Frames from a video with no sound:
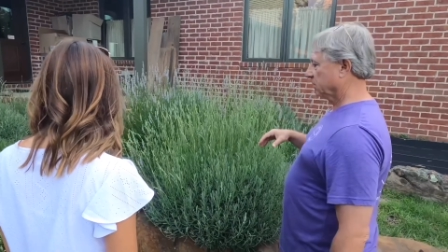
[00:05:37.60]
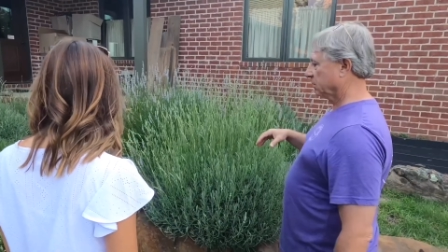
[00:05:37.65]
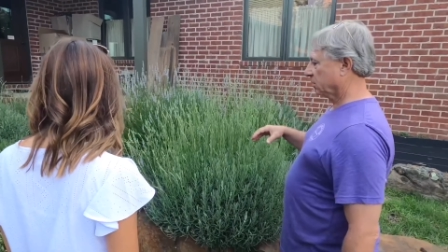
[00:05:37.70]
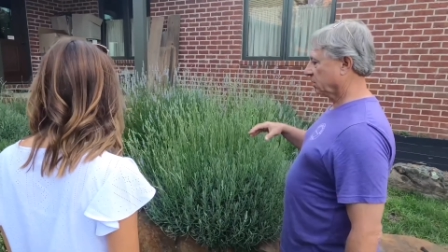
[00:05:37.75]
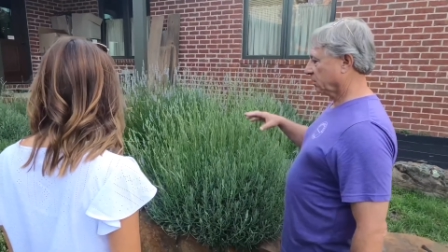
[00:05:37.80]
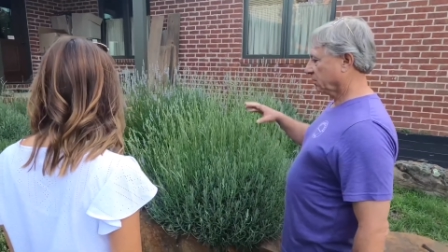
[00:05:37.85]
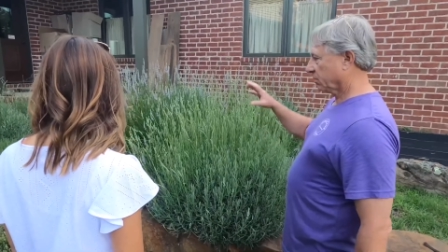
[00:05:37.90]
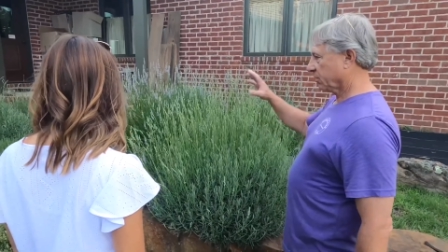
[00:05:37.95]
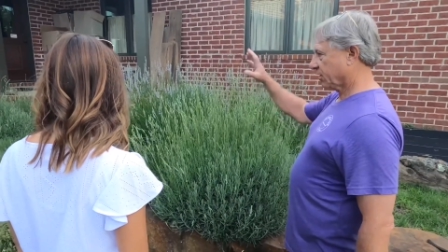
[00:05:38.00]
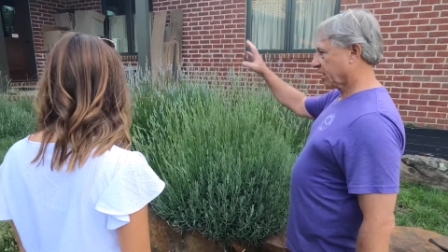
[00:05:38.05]

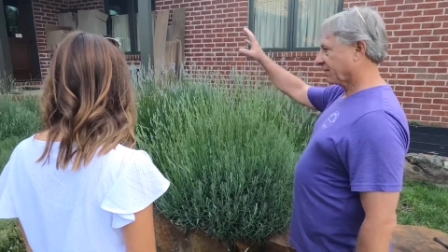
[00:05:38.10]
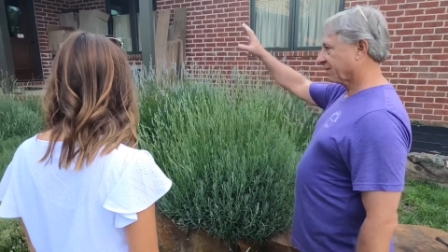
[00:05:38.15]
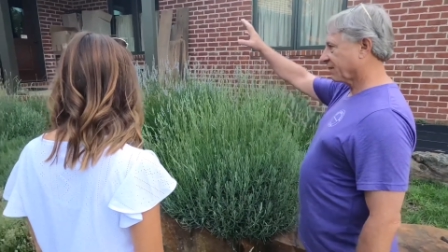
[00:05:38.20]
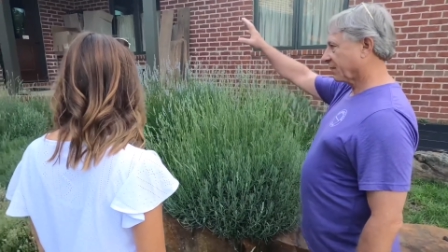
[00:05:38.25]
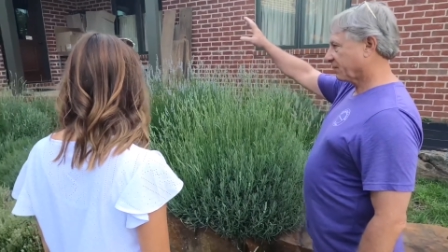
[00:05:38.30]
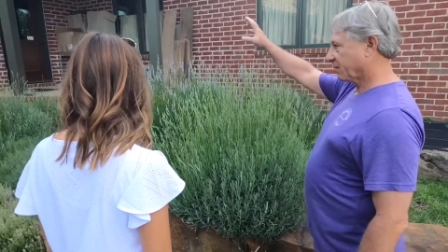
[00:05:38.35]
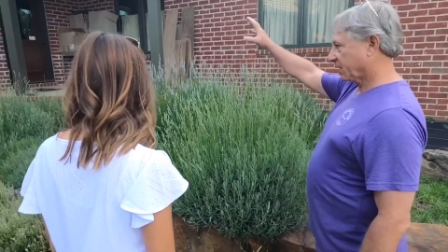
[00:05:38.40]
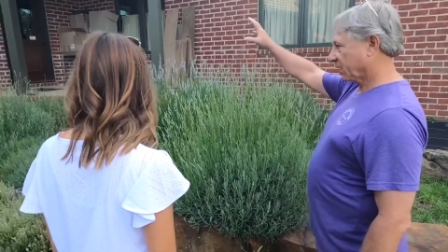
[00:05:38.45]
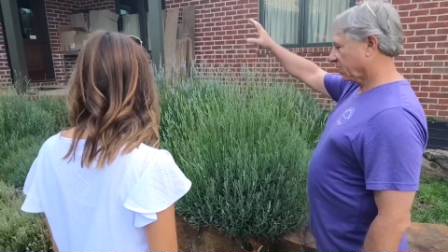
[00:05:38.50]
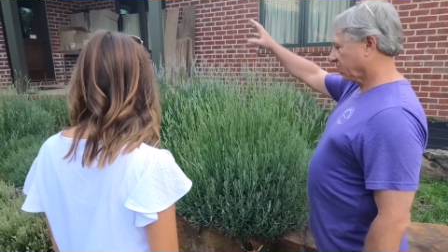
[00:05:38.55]
So the stuff
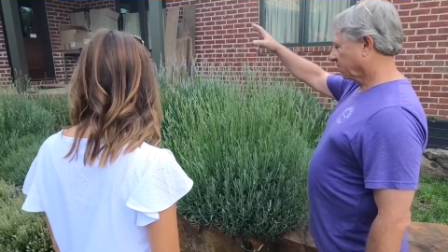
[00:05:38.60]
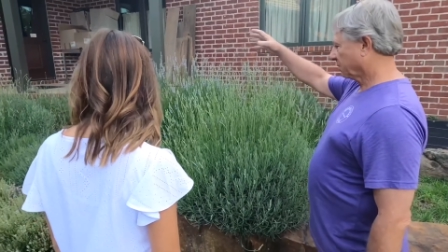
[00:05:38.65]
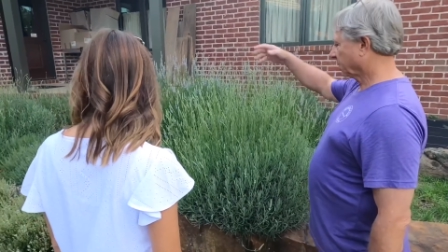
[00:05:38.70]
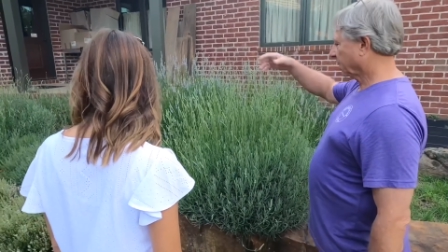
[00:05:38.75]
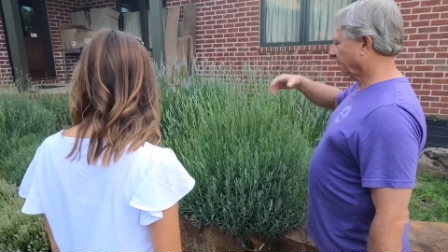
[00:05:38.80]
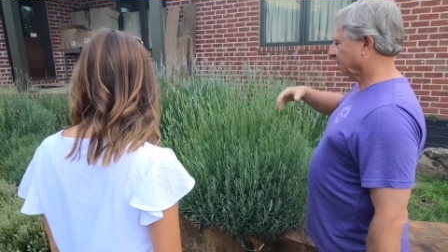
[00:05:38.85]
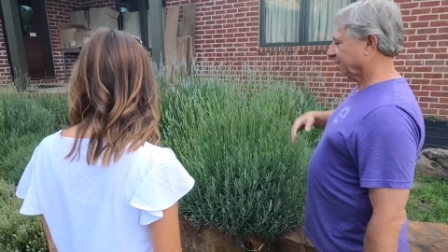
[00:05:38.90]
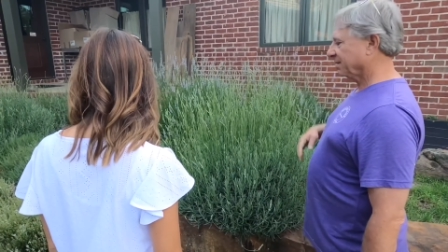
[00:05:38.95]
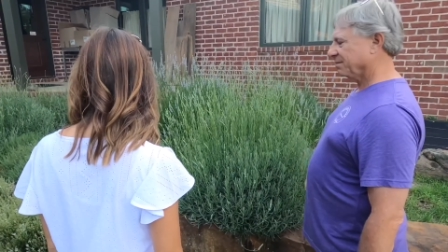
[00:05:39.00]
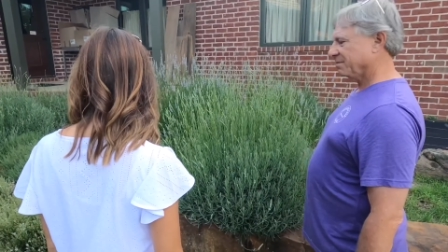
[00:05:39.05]
up there, I'm
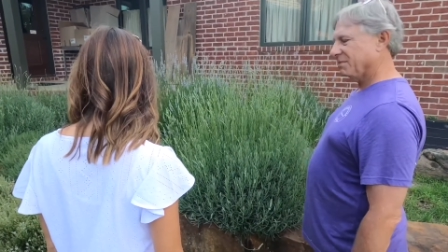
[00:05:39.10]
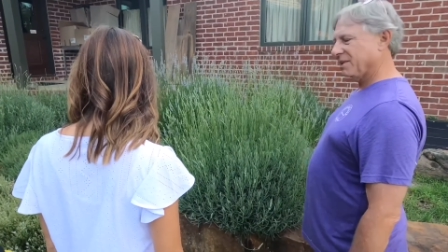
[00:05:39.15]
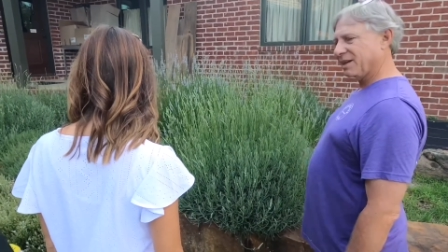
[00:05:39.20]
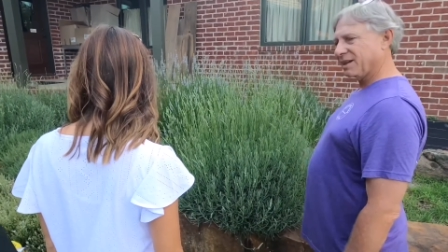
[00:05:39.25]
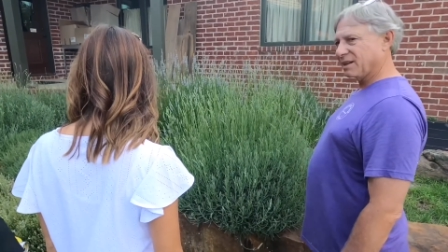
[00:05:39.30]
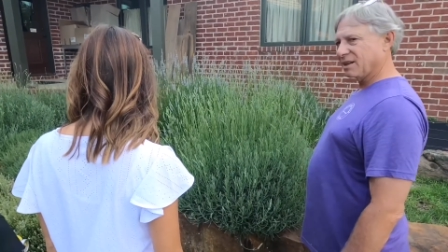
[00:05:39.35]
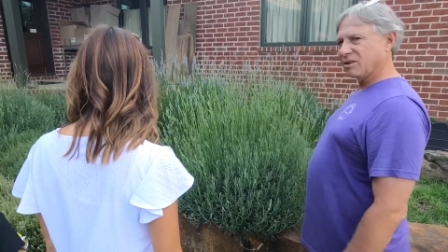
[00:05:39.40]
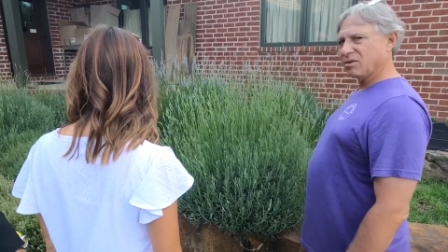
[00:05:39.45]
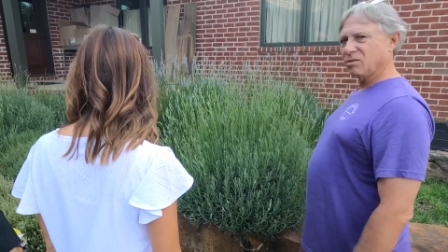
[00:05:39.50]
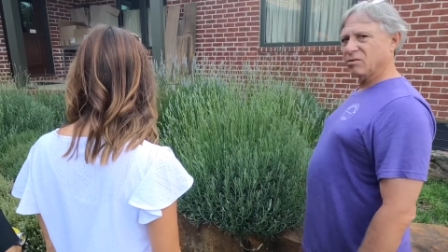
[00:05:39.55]
like,
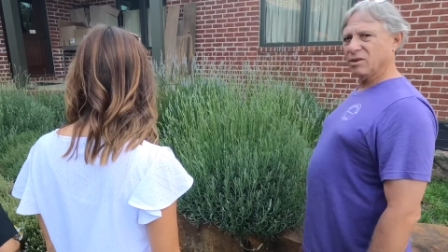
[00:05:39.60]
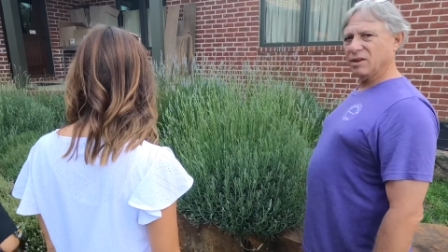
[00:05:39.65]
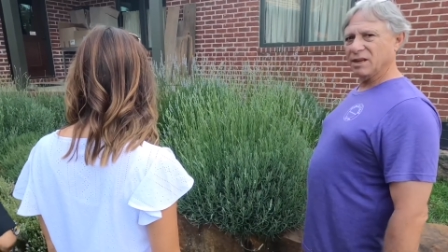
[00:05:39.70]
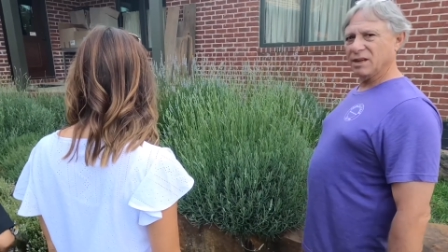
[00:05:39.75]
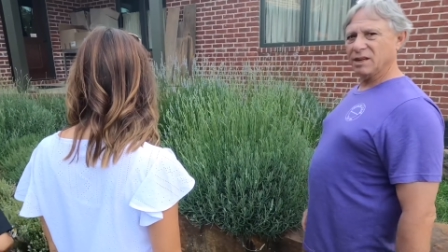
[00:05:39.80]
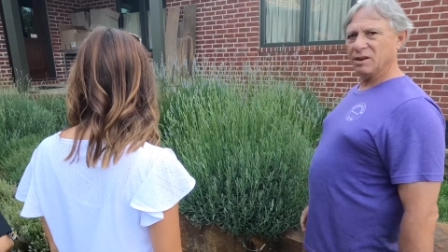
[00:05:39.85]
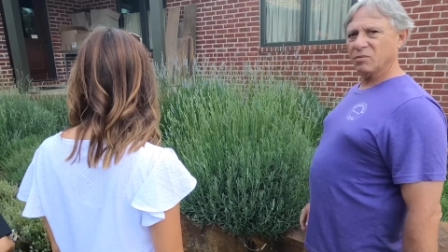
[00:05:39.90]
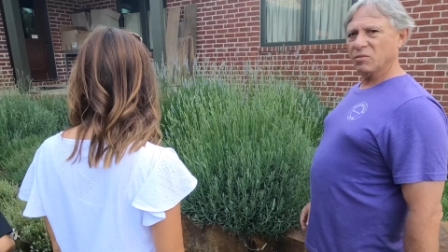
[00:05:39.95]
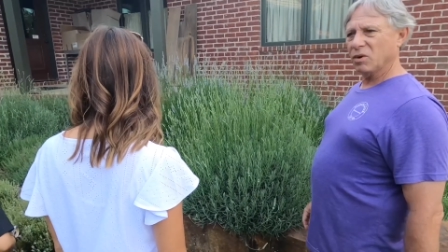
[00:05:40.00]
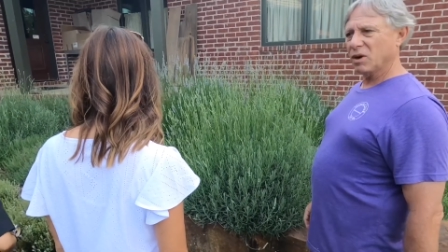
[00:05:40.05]
man, I don't
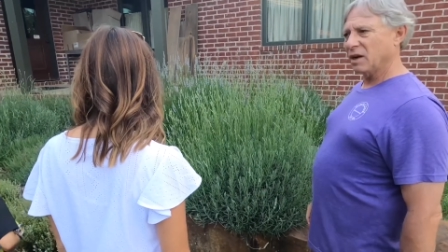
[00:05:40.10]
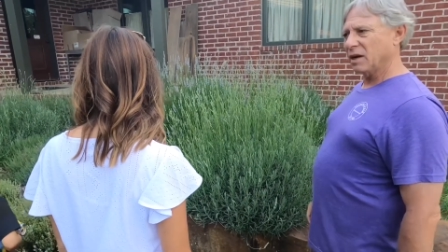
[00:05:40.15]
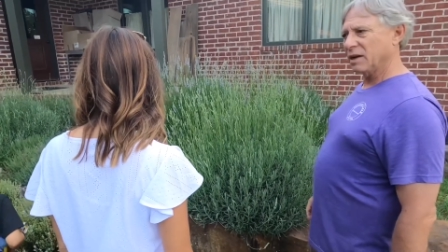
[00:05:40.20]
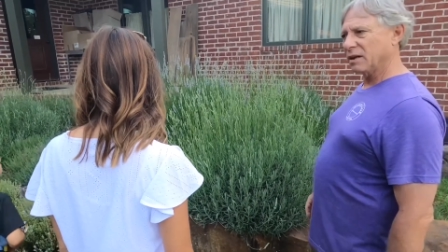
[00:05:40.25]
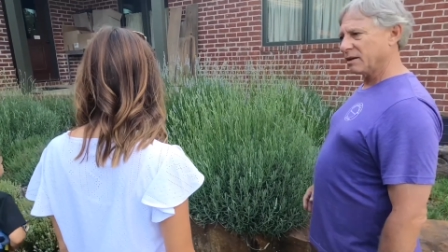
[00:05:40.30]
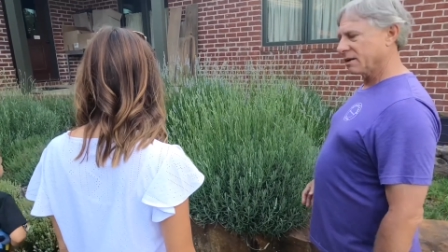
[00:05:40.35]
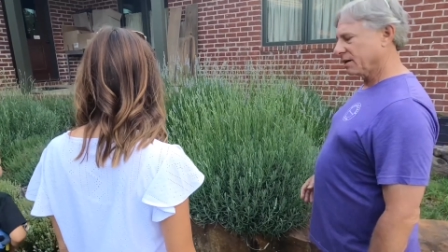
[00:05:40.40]
get why it's